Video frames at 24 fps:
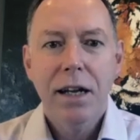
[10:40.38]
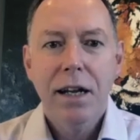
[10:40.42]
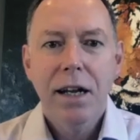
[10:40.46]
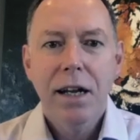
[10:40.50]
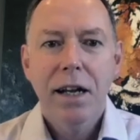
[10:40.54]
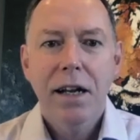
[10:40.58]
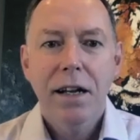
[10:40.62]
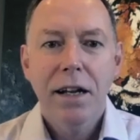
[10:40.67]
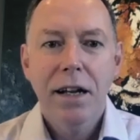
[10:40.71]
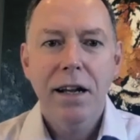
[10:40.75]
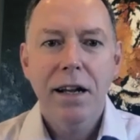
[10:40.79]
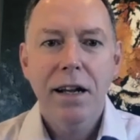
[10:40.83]

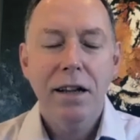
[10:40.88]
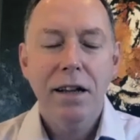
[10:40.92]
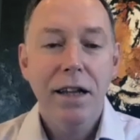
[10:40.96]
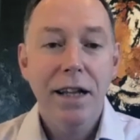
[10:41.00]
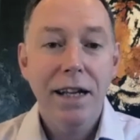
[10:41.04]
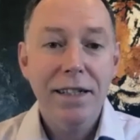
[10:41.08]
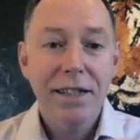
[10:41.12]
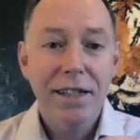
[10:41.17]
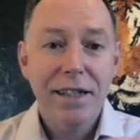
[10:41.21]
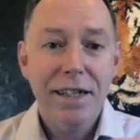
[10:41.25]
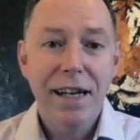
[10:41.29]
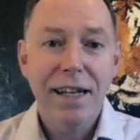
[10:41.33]
Now,
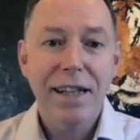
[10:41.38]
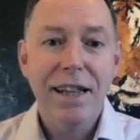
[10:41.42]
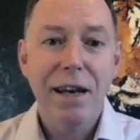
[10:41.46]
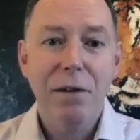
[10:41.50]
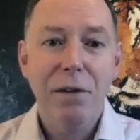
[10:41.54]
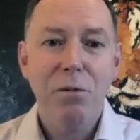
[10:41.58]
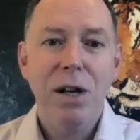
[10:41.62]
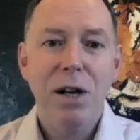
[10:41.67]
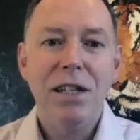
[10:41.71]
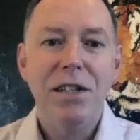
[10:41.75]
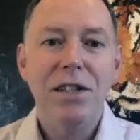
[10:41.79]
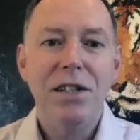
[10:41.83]
let's take that
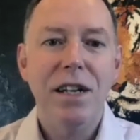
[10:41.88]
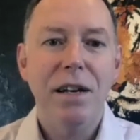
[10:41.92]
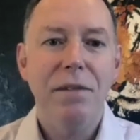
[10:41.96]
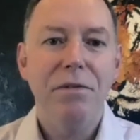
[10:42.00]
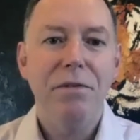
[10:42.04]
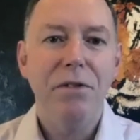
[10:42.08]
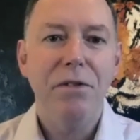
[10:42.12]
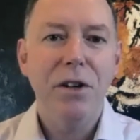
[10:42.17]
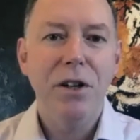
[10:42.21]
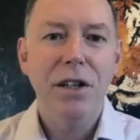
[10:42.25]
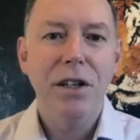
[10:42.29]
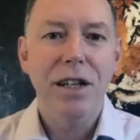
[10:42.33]
one step
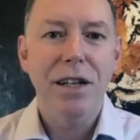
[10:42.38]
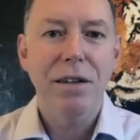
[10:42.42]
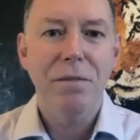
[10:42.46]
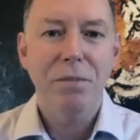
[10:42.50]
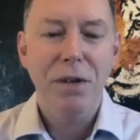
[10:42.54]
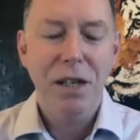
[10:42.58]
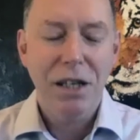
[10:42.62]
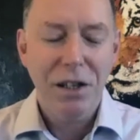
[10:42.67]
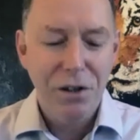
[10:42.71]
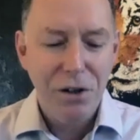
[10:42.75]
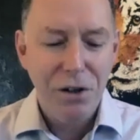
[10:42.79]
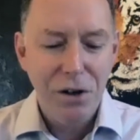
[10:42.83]
further,
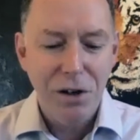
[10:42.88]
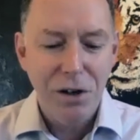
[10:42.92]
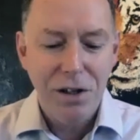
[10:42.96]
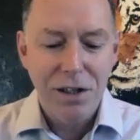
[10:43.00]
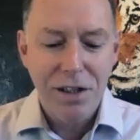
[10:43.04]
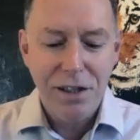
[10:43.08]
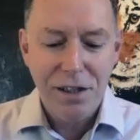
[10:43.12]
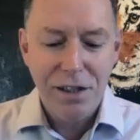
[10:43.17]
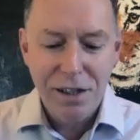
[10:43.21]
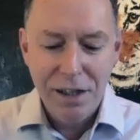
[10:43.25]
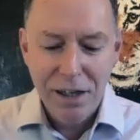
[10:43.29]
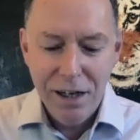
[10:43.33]

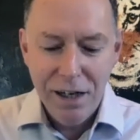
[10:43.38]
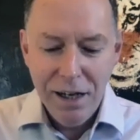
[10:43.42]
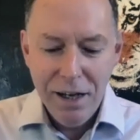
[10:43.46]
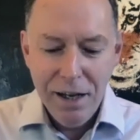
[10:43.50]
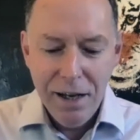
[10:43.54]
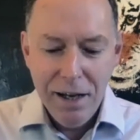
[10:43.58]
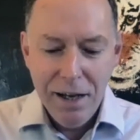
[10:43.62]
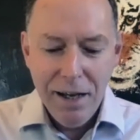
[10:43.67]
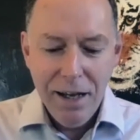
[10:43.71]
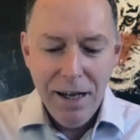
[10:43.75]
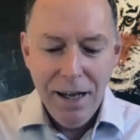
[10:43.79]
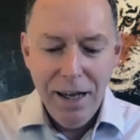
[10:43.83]
because
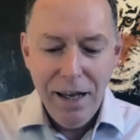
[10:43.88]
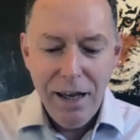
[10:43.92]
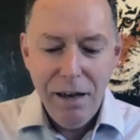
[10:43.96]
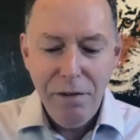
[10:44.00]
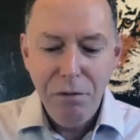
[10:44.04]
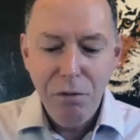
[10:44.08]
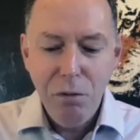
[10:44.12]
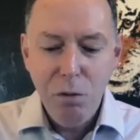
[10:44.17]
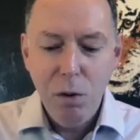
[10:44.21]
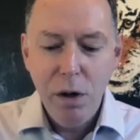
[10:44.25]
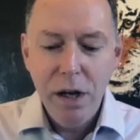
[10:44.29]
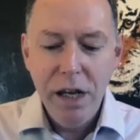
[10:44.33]

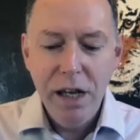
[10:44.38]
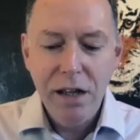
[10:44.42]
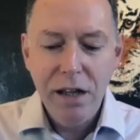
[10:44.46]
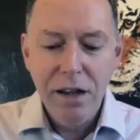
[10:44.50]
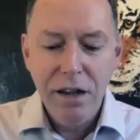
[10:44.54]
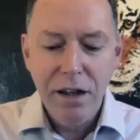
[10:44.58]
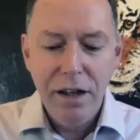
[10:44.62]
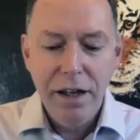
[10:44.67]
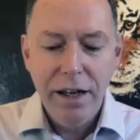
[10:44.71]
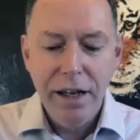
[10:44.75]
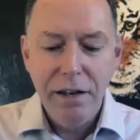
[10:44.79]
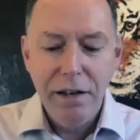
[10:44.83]
if we
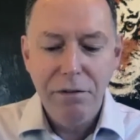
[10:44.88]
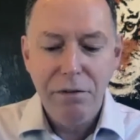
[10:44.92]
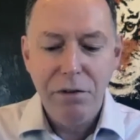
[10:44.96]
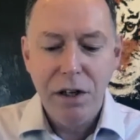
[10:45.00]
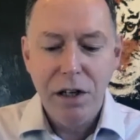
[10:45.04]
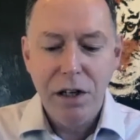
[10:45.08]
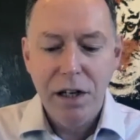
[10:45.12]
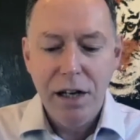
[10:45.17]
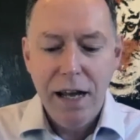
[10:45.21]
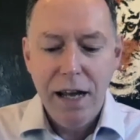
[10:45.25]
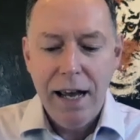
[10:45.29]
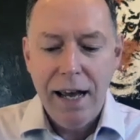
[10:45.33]
leave
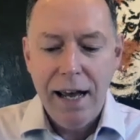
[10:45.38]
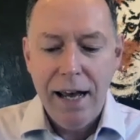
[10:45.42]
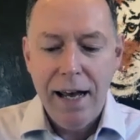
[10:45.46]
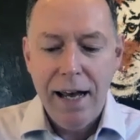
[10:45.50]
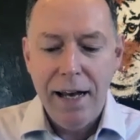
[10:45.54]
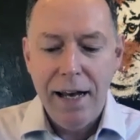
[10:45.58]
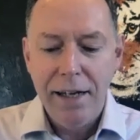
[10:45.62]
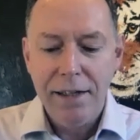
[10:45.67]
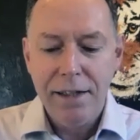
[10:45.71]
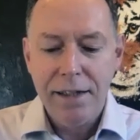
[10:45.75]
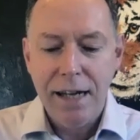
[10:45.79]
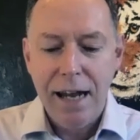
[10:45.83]
it
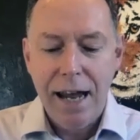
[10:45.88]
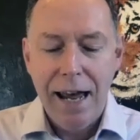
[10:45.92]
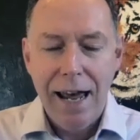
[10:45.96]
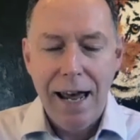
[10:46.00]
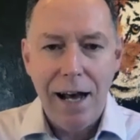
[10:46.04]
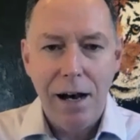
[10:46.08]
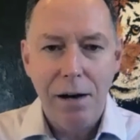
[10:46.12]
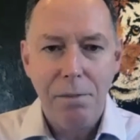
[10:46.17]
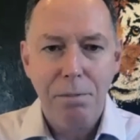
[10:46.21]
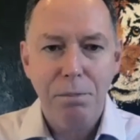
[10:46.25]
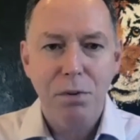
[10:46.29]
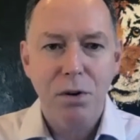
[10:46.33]
as
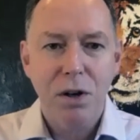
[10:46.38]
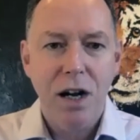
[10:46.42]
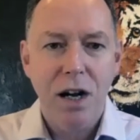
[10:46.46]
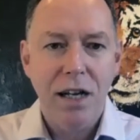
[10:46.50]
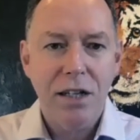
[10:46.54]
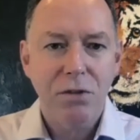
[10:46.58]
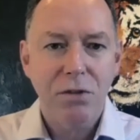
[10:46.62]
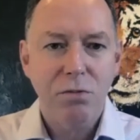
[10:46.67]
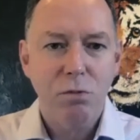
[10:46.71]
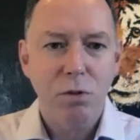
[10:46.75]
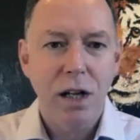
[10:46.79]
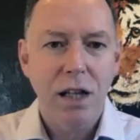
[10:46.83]
our
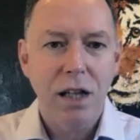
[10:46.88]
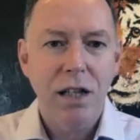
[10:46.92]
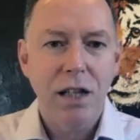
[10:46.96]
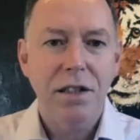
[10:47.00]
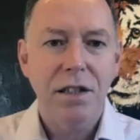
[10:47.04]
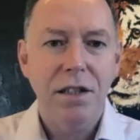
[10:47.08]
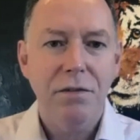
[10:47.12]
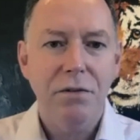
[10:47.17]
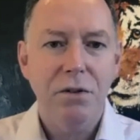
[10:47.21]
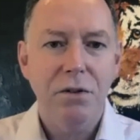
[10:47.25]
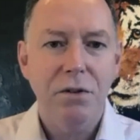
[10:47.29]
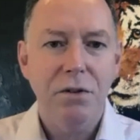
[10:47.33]
price
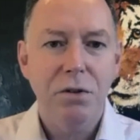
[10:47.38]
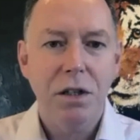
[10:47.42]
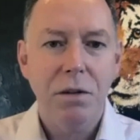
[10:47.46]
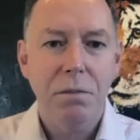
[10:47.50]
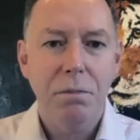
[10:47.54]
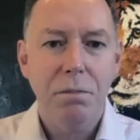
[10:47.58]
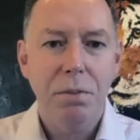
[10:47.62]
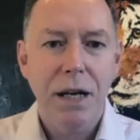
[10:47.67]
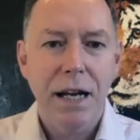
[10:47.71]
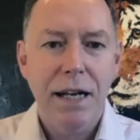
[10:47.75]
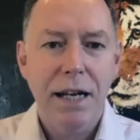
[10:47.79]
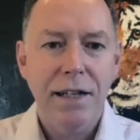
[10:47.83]
relative to a
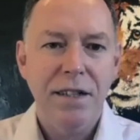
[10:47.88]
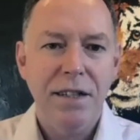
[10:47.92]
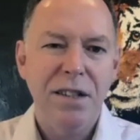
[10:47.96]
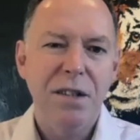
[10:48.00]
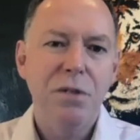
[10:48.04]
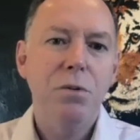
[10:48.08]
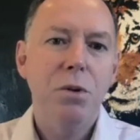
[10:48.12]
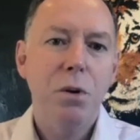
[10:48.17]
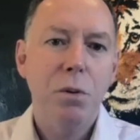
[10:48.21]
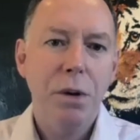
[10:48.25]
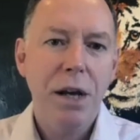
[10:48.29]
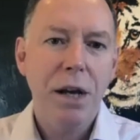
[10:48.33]

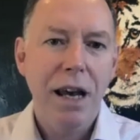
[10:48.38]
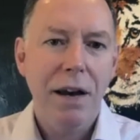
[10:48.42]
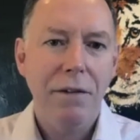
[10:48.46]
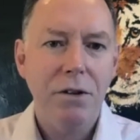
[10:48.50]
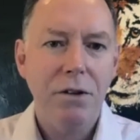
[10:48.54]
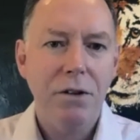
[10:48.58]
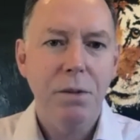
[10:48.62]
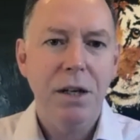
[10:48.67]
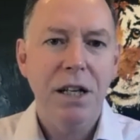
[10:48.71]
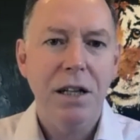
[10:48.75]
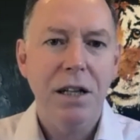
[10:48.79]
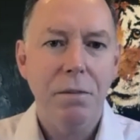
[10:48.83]
competitor, well, we have
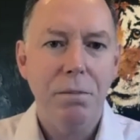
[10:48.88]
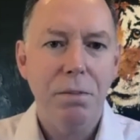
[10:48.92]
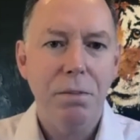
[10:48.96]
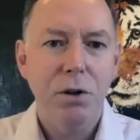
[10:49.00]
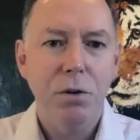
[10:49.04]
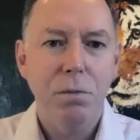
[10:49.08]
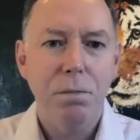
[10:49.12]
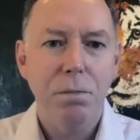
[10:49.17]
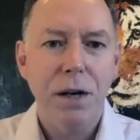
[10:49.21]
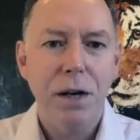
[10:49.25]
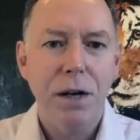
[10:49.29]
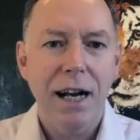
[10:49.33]
to be in the
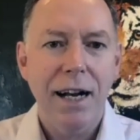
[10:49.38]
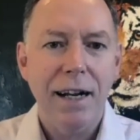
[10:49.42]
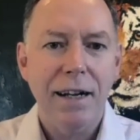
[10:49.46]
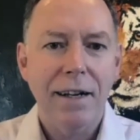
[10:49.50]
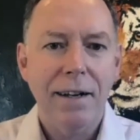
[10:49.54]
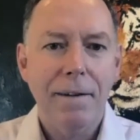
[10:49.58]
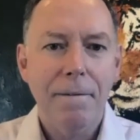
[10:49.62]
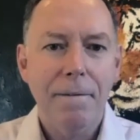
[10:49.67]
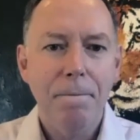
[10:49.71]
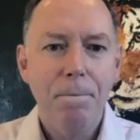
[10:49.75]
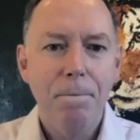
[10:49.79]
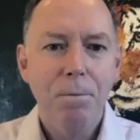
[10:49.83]
ballpark.
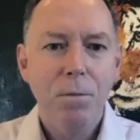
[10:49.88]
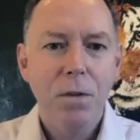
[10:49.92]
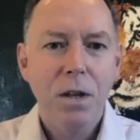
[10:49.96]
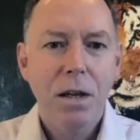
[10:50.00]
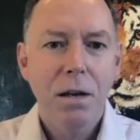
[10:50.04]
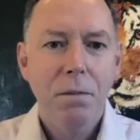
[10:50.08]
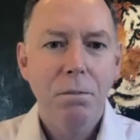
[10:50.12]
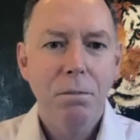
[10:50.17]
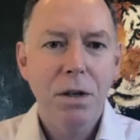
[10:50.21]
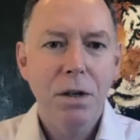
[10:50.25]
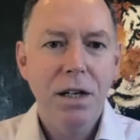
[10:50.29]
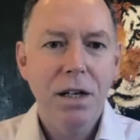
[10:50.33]

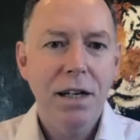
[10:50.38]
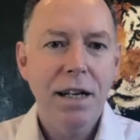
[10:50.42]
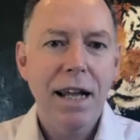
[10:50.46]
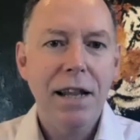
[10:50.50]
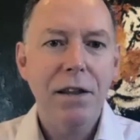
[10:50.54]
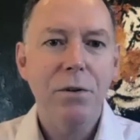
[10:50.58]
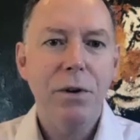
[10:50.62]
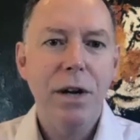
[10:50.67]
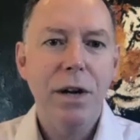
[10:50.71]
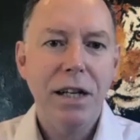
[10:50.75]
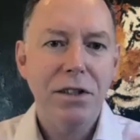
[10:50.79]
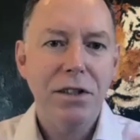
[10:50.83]
But
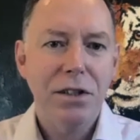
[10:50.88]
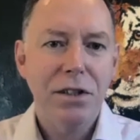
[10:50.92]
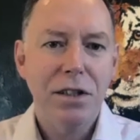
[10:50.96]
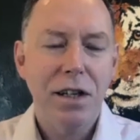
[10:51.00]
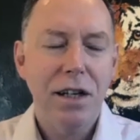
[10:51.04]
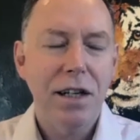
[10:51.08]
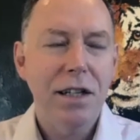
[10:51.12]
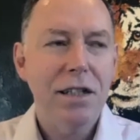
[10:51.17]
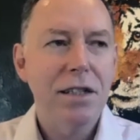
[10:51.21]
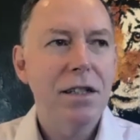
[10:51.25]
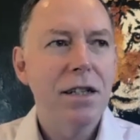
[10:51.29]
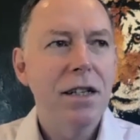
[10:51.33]
another
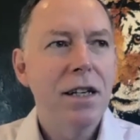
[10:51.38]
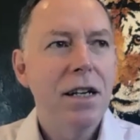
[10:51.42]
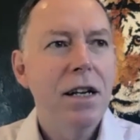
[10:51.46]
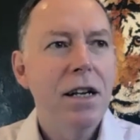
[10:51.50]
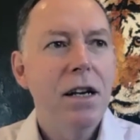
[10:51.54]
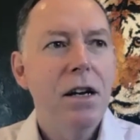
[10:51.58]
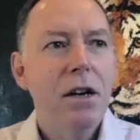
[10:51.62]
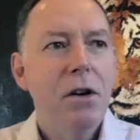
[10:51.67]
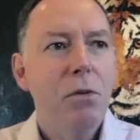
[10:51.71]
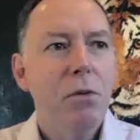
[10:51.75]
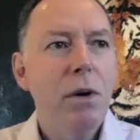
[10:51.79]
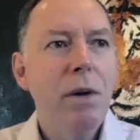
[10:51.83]
exercise,
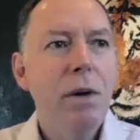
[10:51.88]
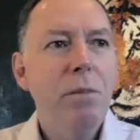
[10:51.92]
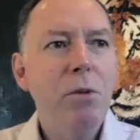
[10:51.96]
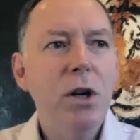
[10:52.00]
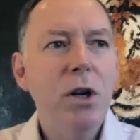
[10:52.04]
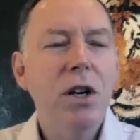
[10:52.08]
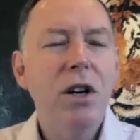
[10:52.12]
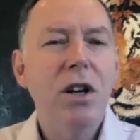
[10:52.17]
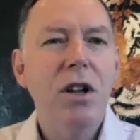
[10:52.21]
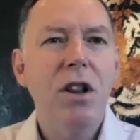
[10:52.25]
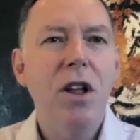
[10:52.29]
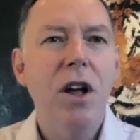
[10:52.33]
when would
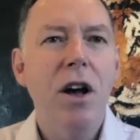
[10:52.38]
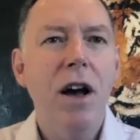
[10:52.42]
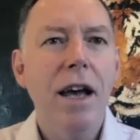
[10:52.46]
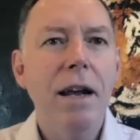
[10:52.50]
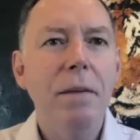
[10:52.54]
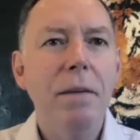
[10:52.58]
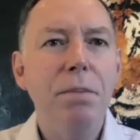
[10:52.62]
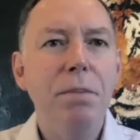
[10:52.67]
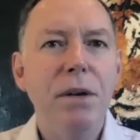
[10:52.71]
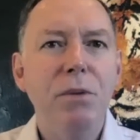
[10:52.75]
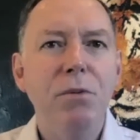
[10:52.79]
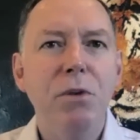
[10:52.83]
a
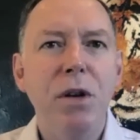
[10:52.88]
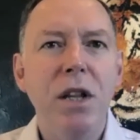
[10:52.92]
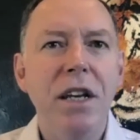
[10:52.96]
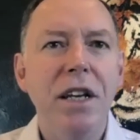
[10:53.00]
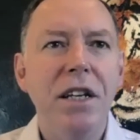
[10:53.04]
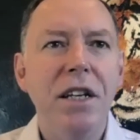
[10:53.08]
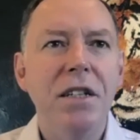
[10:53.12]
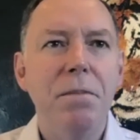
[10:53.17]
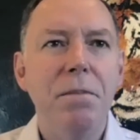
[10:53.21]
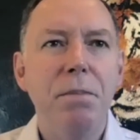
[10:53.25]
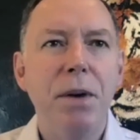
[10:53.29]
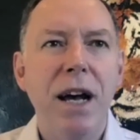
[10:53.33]
client be
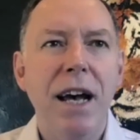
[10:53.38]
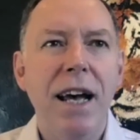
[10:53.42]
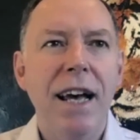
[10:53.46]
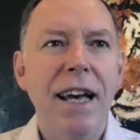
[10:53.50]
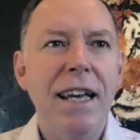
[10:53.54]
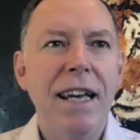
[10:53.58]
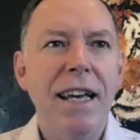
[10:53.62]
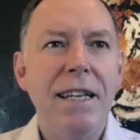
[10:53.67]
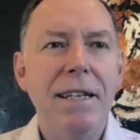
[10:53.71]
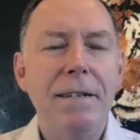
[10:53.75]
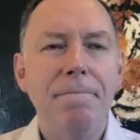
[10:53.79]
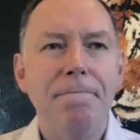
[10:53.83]
willing to
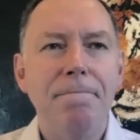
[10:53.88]
pay